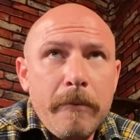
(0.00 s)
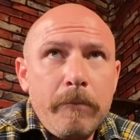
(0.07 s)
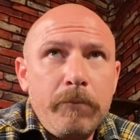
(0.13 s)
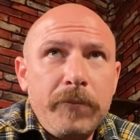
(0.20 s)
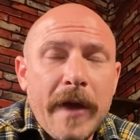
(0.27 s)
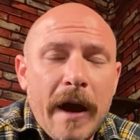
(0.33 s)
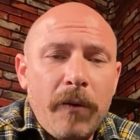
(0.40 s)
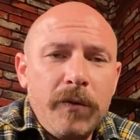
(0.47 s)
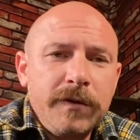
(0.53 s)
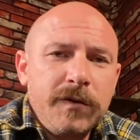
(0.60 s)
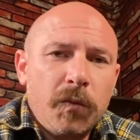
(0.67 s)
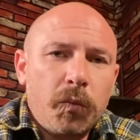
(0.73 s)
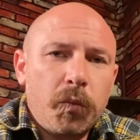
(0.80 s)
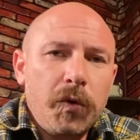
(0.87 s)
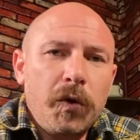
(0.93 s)
That was
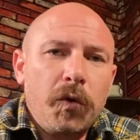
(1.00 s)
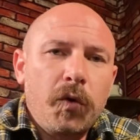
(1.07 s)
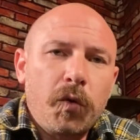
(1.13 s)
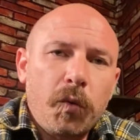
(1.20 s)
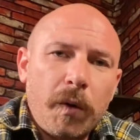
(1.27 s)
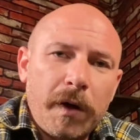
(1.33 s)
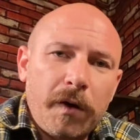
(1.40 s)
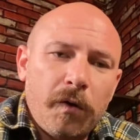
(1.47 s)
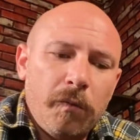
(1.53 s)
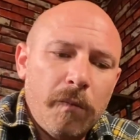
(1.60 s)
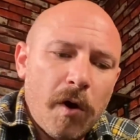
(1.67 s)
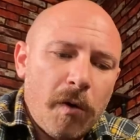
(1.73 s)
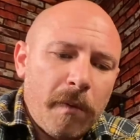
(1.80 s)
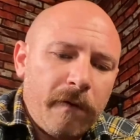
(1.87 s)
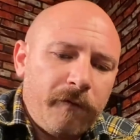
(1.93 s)
a real critical
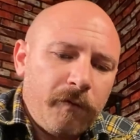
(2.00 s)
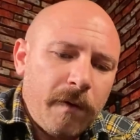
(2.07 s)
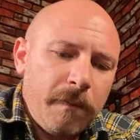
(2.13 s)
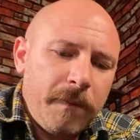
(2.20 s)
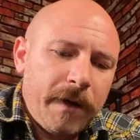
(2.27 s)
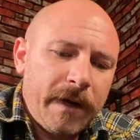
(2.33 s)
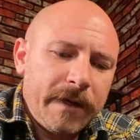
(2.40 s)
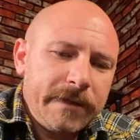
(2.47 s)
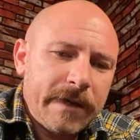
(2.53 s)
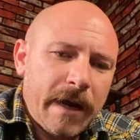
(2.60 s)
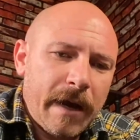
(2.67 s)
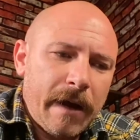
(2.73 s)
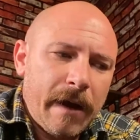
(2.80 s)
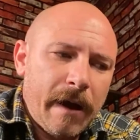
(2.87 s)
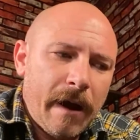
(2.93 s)
moment for me, because
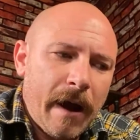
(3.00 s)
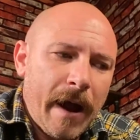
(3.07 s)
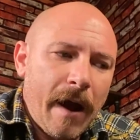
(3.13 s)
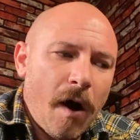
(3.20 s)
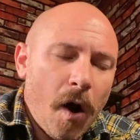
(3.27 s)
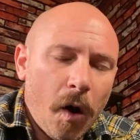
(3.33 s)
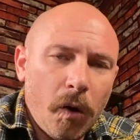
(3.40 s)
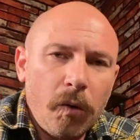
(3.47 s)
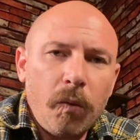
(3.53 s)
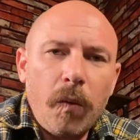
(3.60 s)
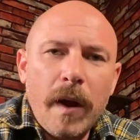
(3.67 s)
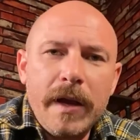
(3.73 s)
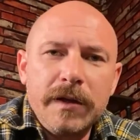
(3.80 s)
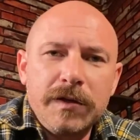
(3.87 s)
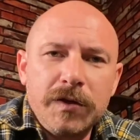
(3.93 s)
I
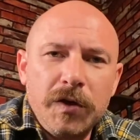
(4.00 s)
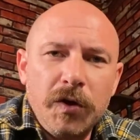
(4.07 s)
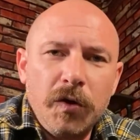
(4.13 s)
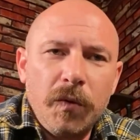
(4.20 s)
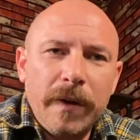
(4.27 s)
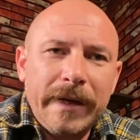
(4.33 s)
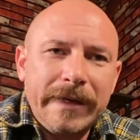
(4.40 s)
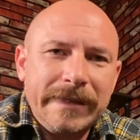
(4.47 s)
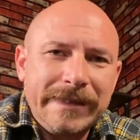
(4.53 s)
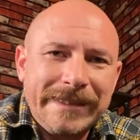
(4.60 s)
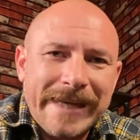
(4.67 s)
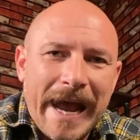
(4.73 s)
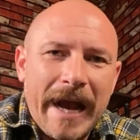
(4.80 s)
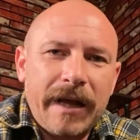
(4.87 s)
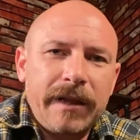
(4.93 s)
always knew
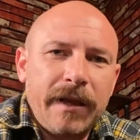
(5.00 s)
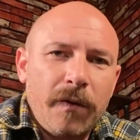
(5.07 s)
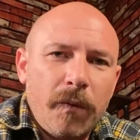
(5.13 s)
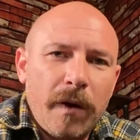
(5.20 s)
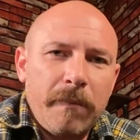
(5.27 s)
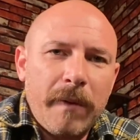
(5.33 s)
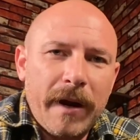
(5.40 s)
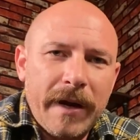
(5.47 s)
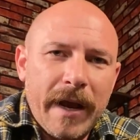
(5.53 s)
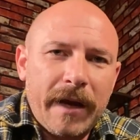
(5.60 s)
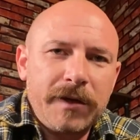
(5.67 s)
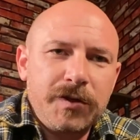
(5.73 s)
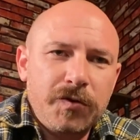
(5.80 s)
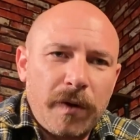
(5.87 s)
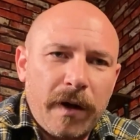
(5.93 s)
exactly when my
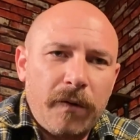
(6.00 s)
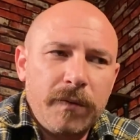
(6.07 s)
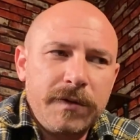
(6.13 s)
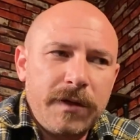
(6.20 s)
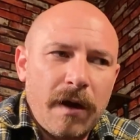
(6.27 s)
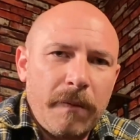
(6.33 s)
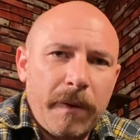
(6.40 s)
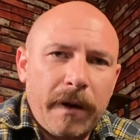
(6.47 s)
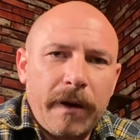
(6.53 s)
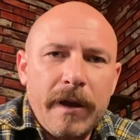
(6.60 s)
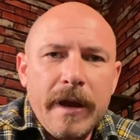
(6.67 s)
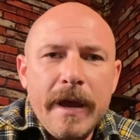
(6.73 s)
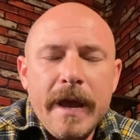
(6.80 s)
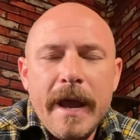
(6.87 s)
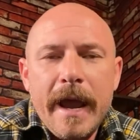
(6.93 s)
next drink was coming.
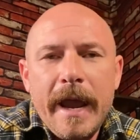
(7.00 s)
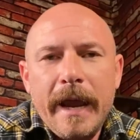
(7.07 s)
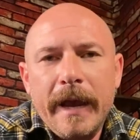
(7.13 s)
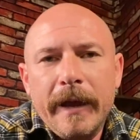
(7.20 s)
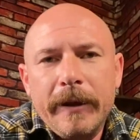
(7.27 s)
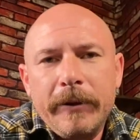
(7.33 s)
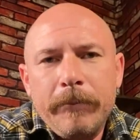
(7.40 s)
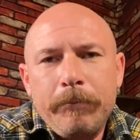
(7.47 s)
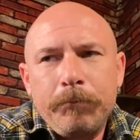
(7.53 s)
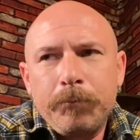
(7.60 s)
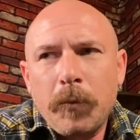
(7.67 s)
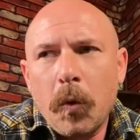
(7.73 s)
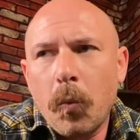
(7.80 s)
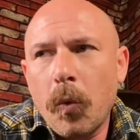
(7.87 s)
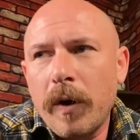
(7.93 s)
And
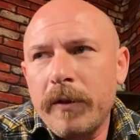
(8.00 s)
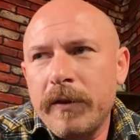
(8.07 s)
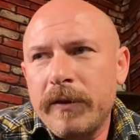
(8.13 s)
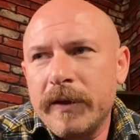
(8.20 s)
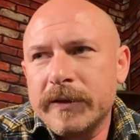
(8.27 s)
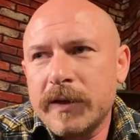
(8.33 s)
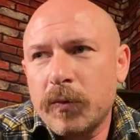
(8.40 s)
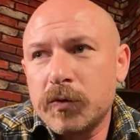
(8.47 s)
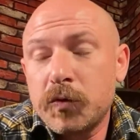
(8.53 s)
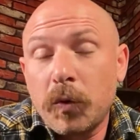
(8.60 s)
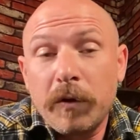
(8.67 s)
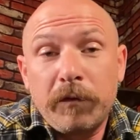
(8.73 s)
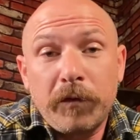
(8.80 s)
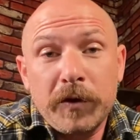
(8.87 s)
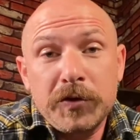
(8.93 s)
one of the things that was
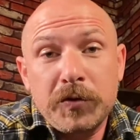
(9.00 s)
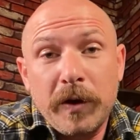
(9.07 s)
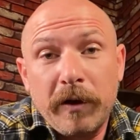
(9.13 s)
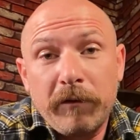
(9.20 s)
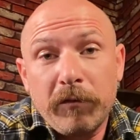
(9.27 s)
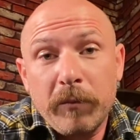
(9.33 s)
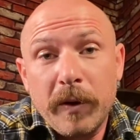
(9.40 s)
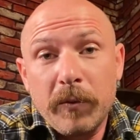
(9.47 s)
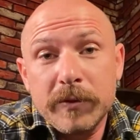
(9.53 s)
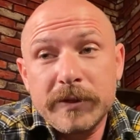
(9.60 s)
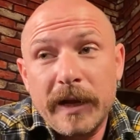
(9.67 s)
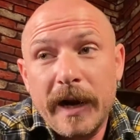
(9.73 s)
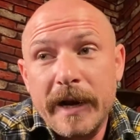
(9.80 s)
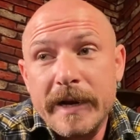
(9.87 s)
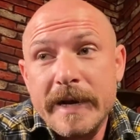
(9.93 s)
really frustrating for me was
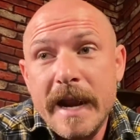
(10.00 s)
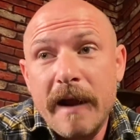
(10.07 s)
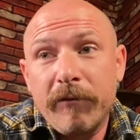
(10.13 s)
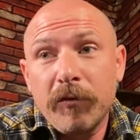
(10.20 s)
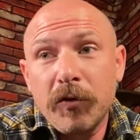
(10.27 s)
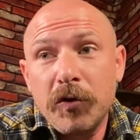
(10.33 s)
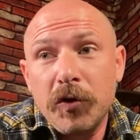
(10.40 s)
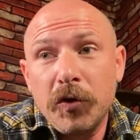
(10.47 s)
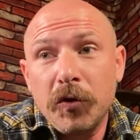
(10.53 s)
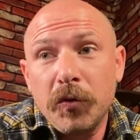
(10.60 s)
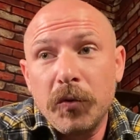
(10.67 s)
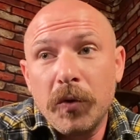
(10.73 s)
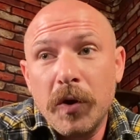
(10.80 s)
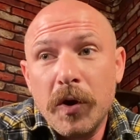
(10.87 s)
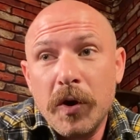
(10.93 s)
that I never
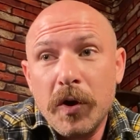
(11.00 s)
knew